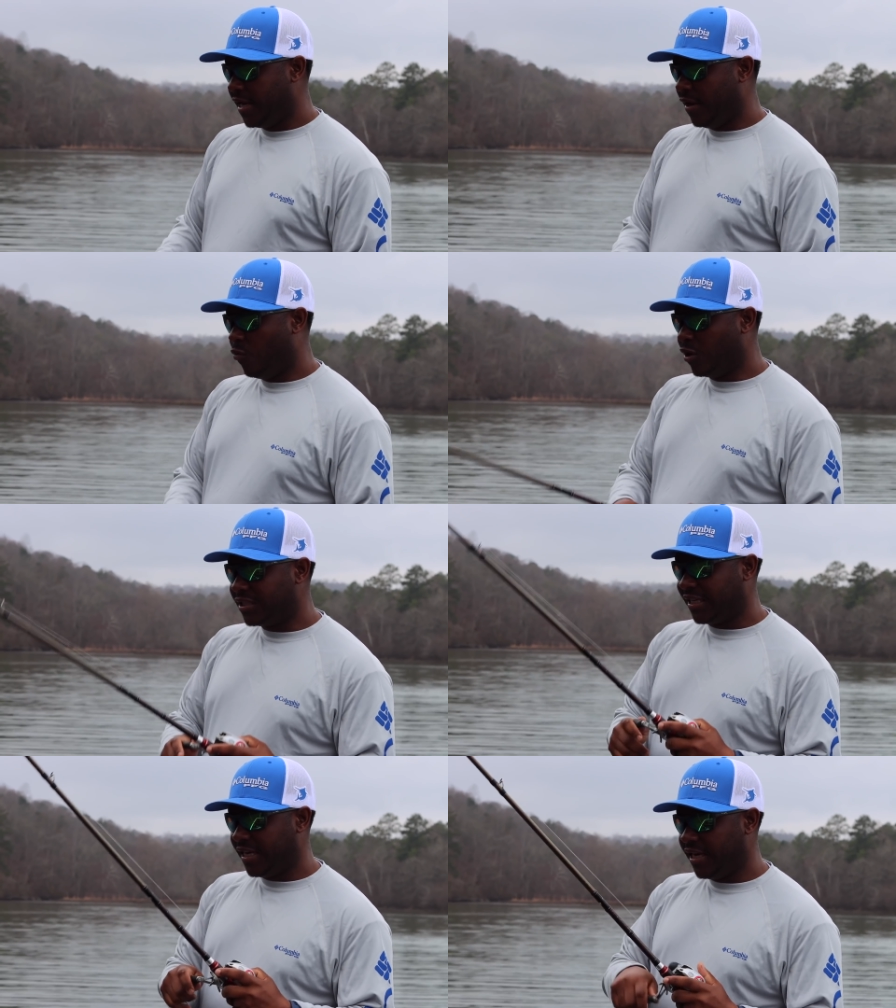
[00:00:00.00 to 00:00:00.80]
And
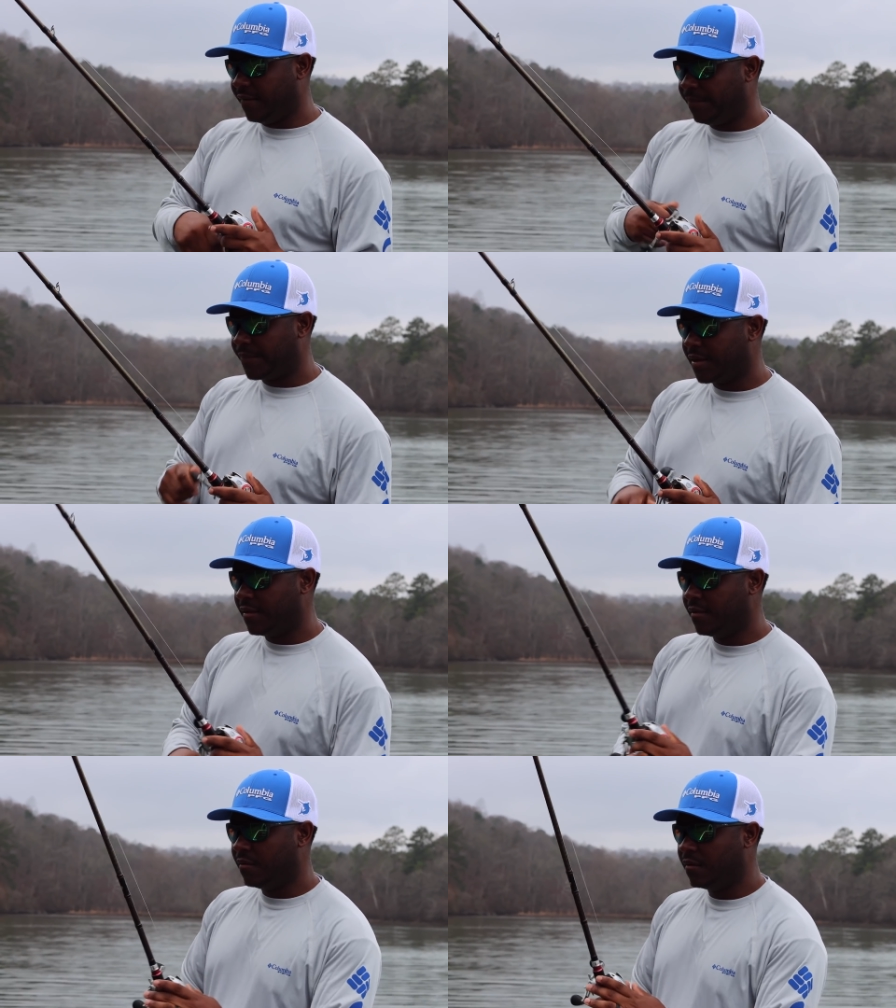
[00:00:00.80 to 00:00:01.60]
once again,
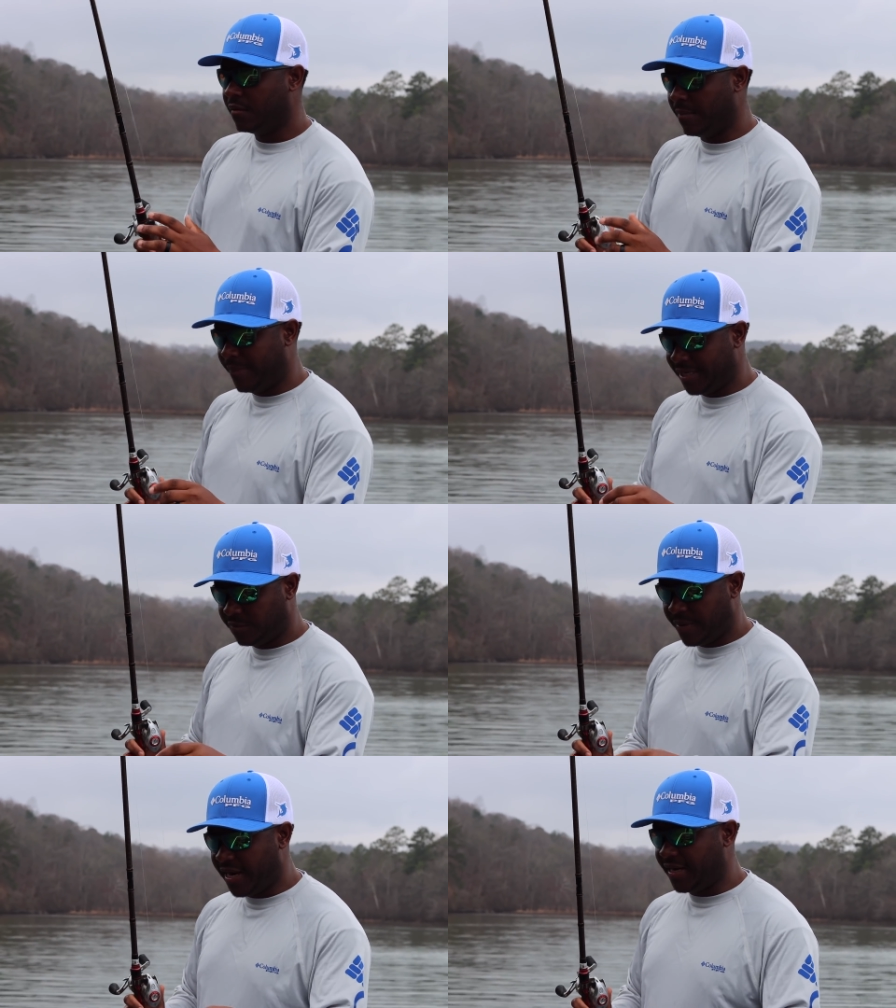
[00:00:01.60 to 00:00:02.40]
the
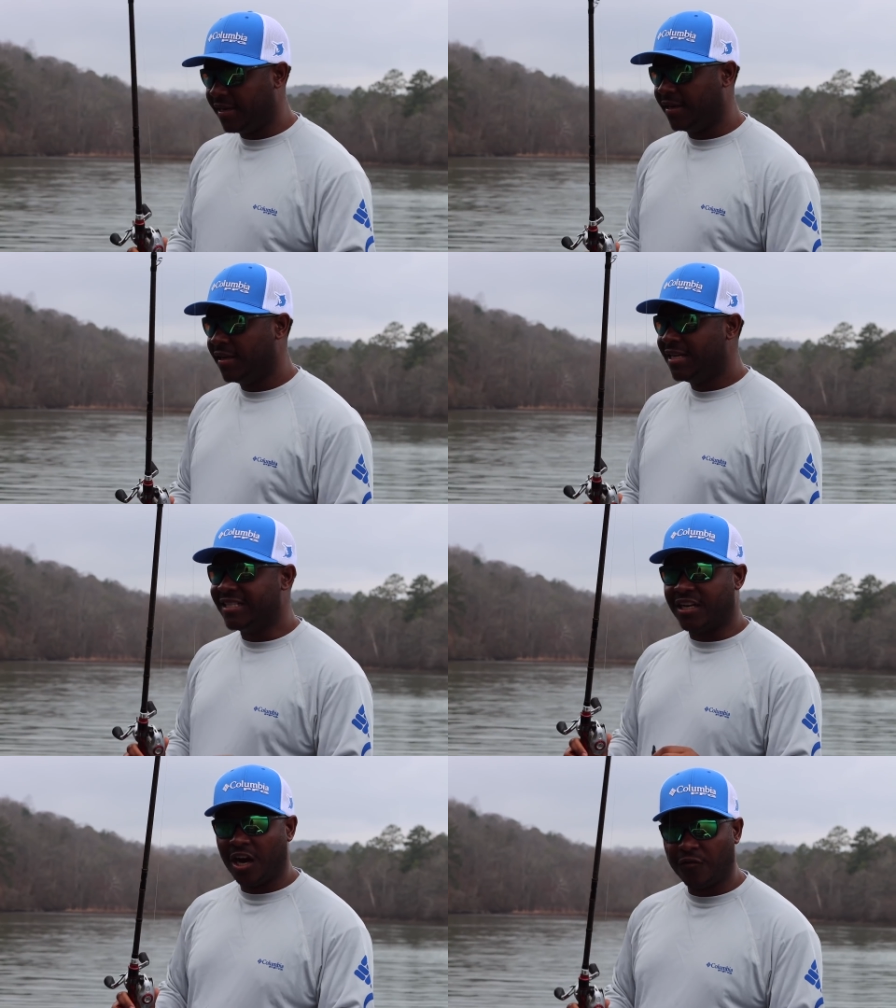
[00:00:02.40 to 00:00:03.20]
best bait
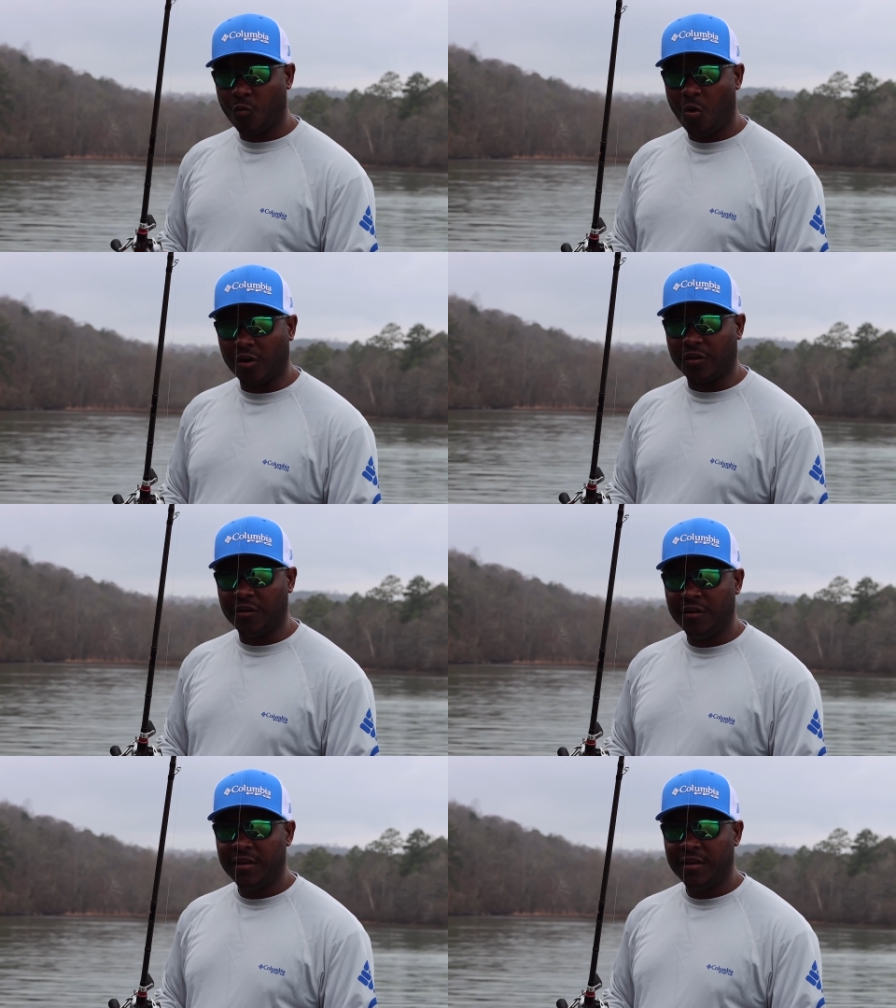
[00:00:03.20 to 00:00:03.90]
to cover water